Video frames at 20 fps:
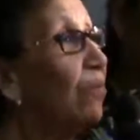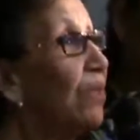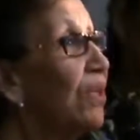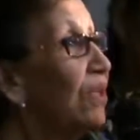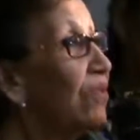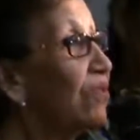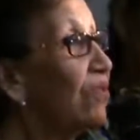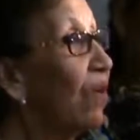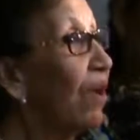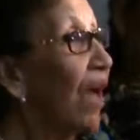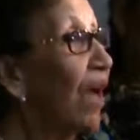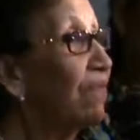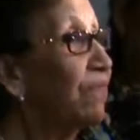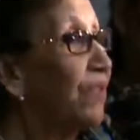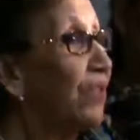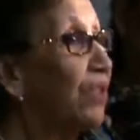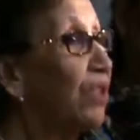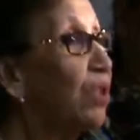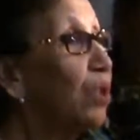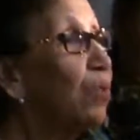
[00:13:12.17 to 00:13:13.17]
that we used to
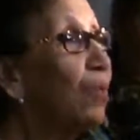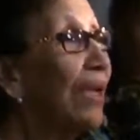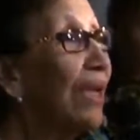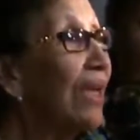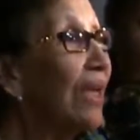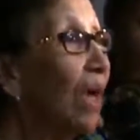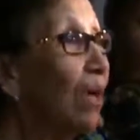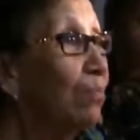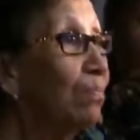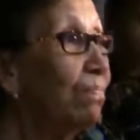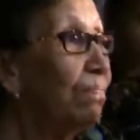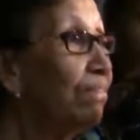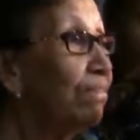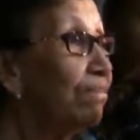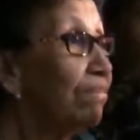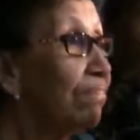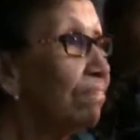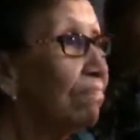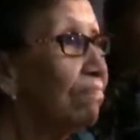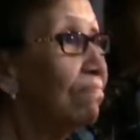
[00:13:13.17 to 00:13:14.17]
have for chewing
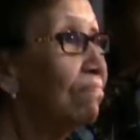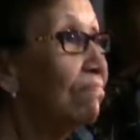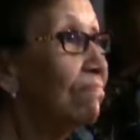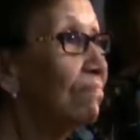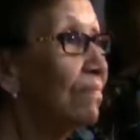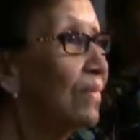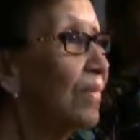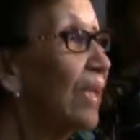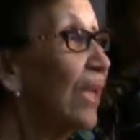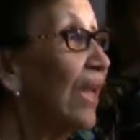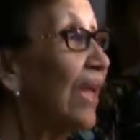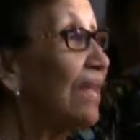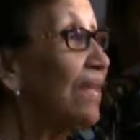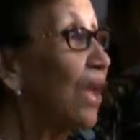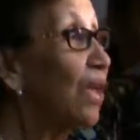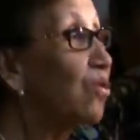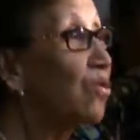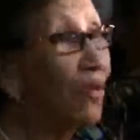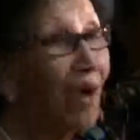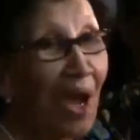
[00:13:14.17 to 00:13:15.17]
gum,
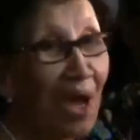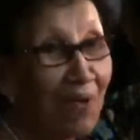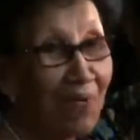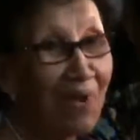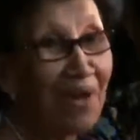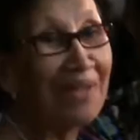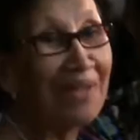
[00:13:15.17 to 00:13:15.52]
the dry